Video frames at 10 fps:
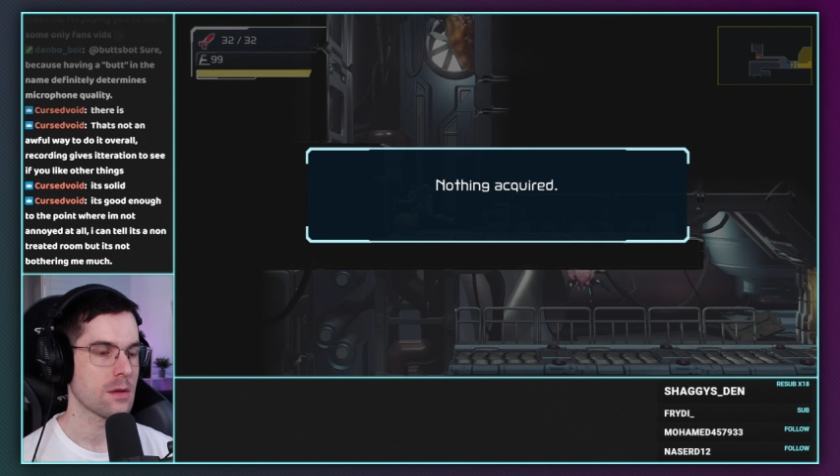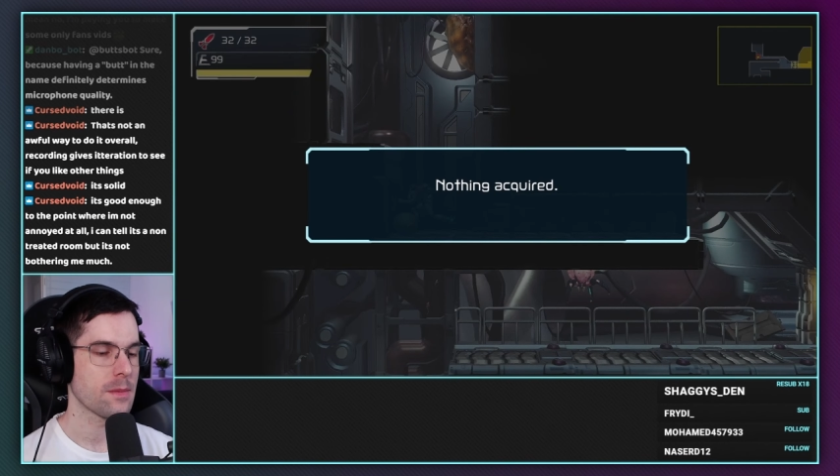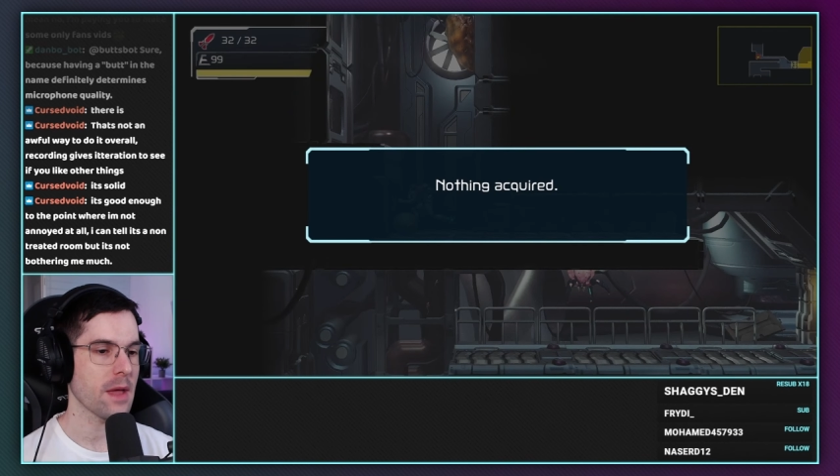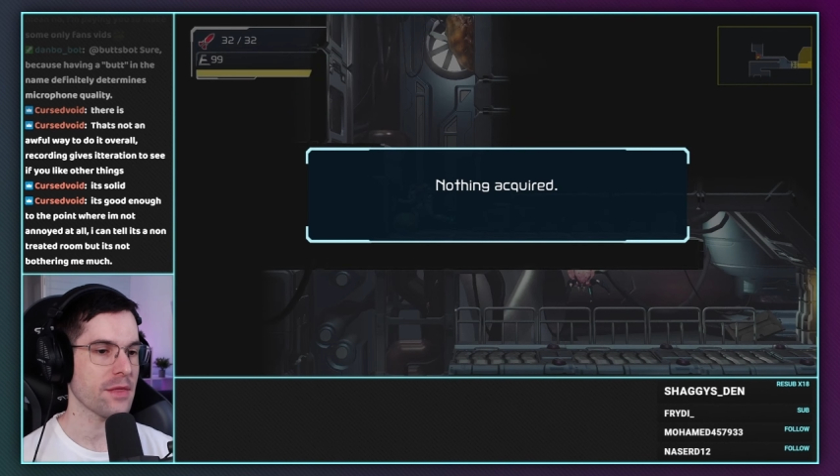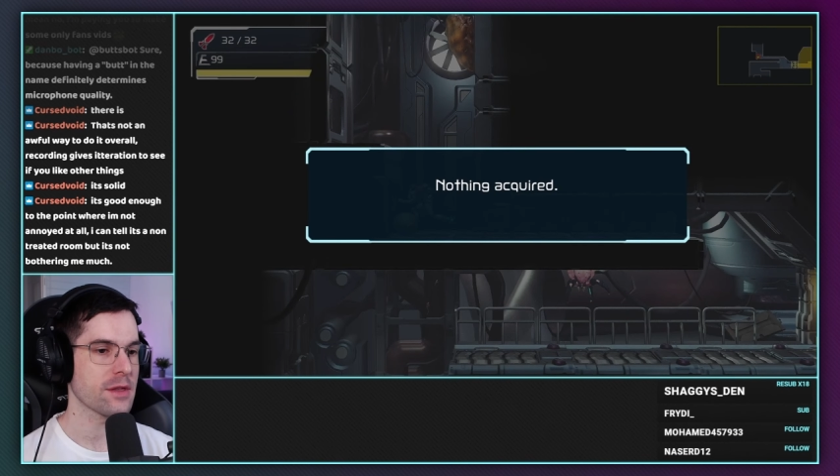
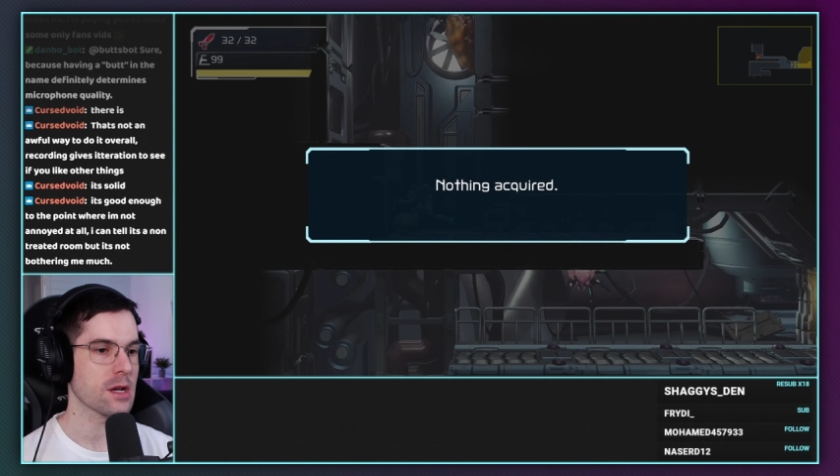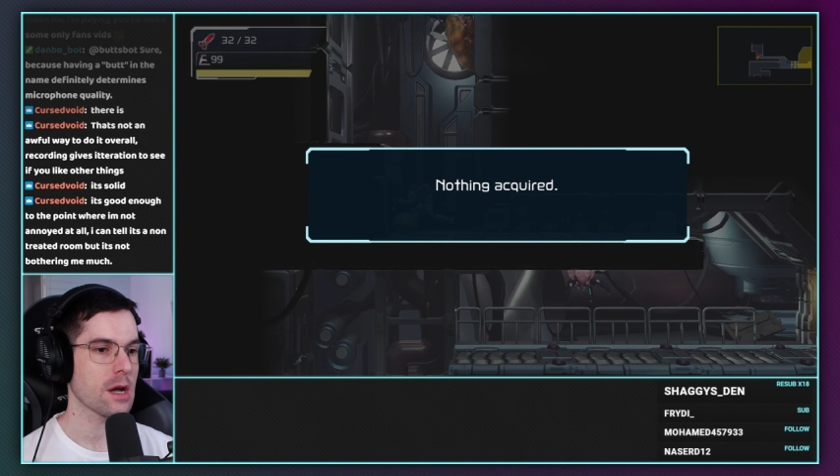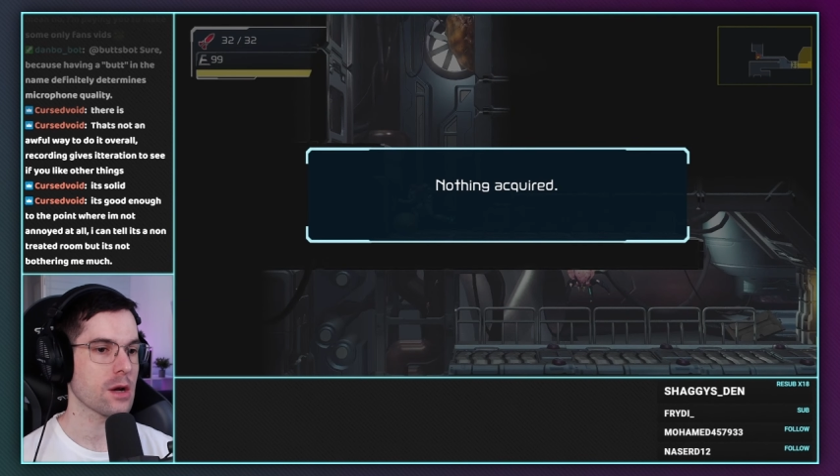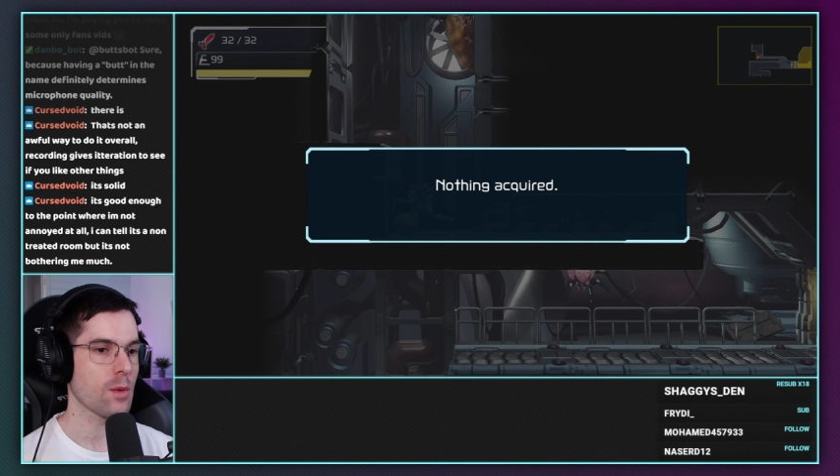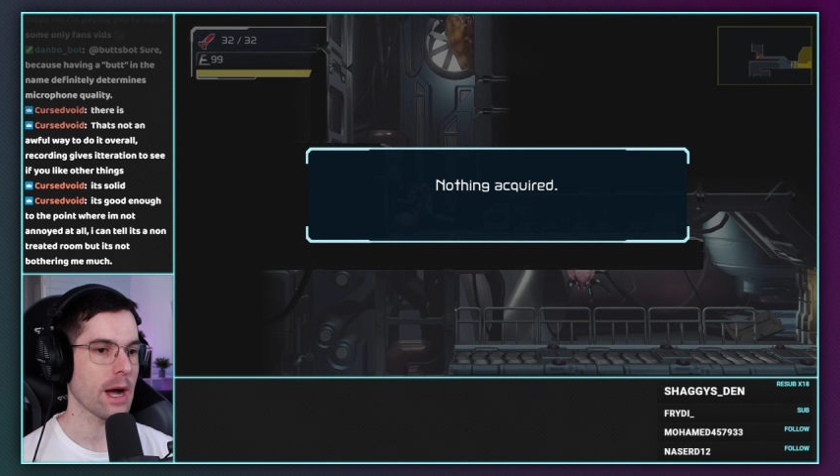Nothing
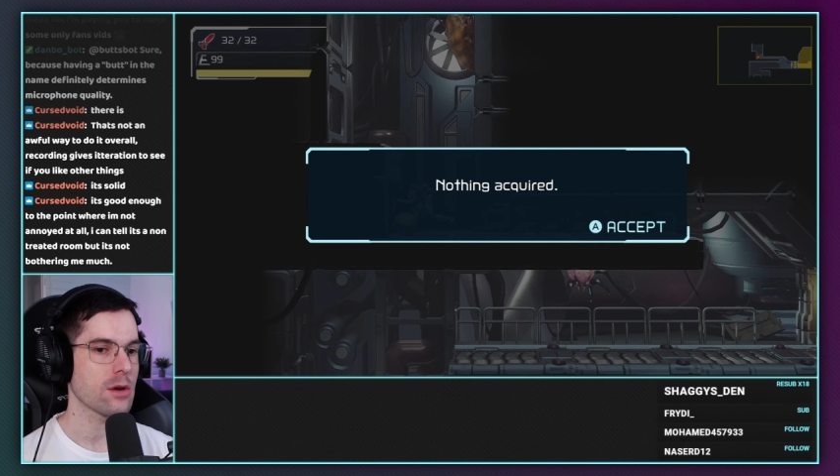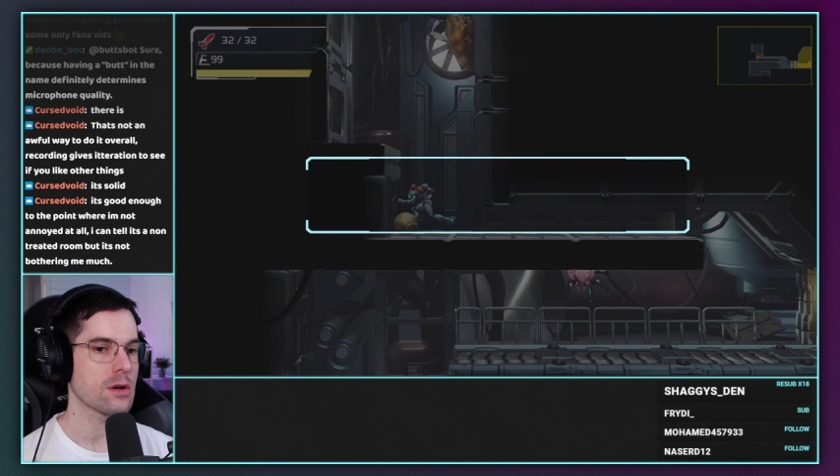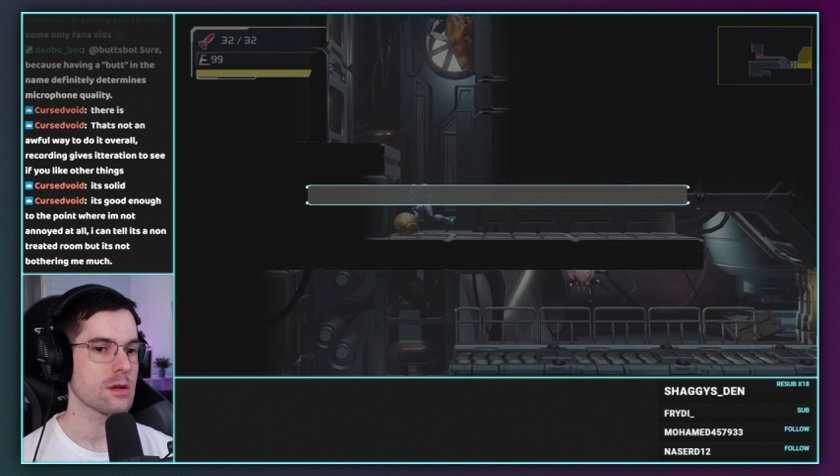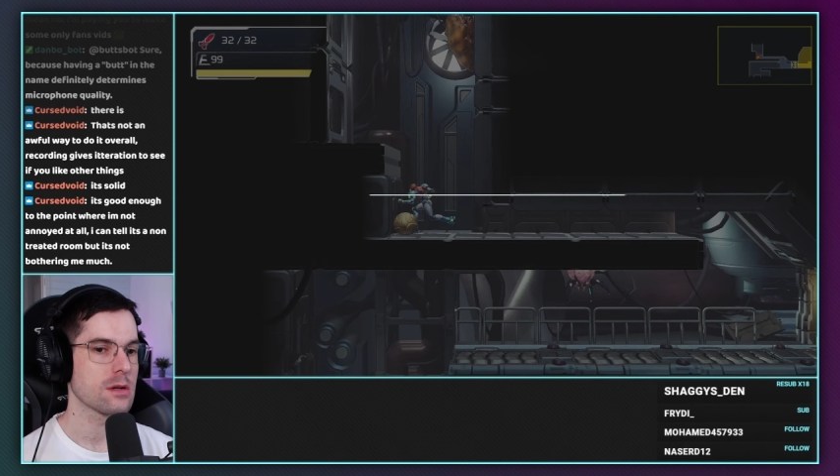acquired.